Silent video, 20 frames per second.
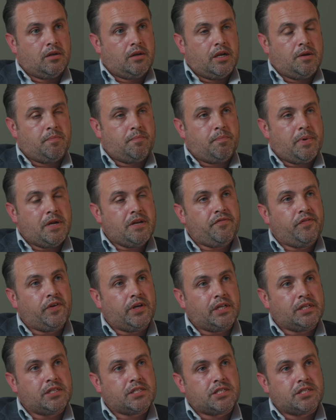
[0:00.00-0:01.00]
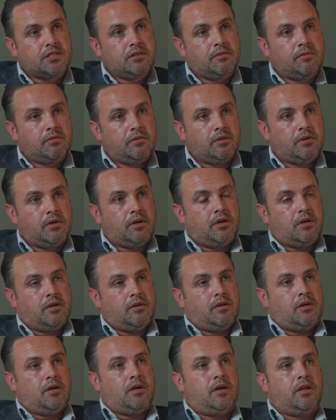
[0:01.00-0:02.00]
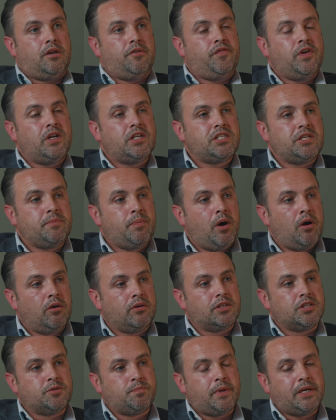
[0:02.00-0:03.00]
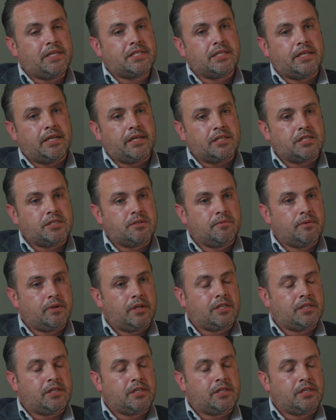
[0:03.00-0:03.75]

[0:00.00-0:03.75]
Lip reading: The benefits an Affinity Partners business